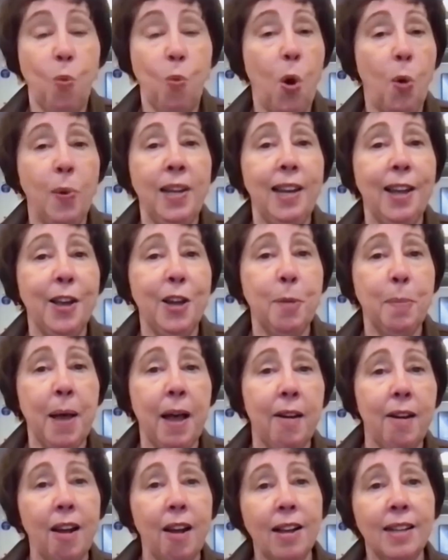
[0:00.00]
what we learn
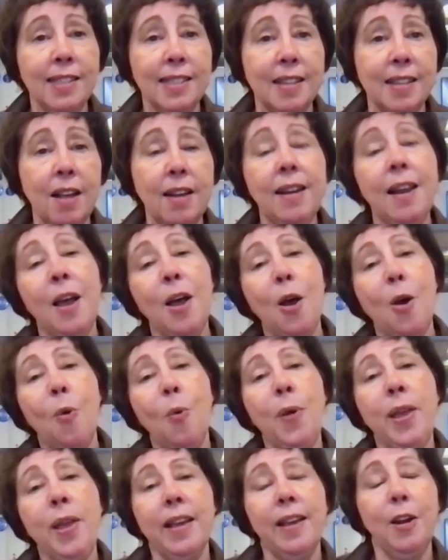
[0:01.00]
about our sun,
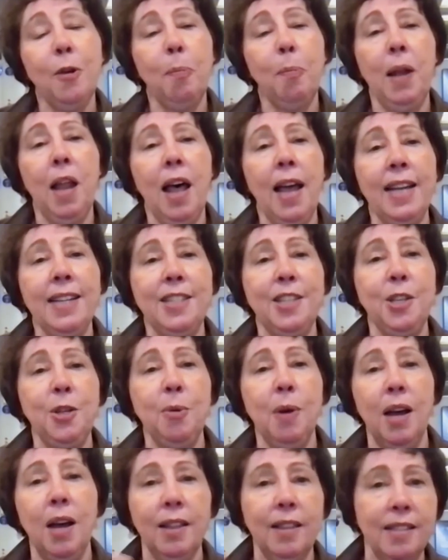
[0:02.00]
we can apply
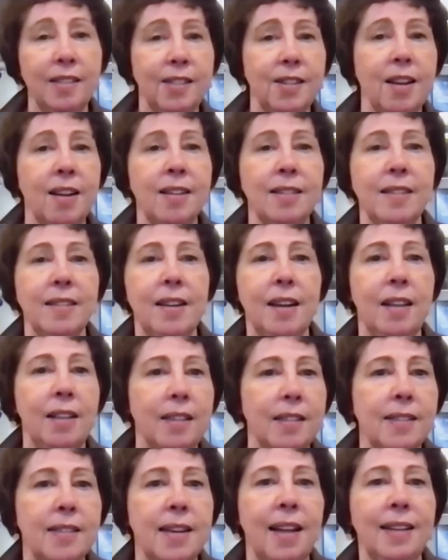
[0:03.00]
to other stars in
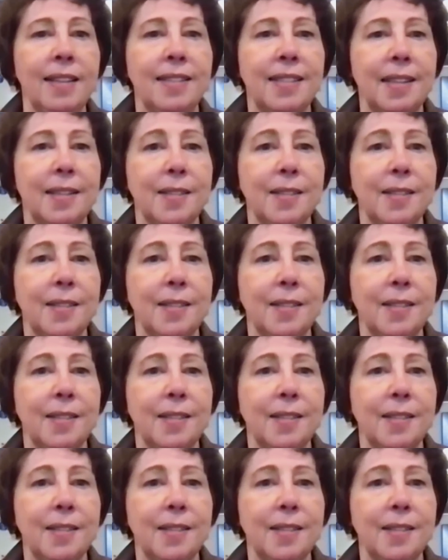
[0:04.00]
other stellar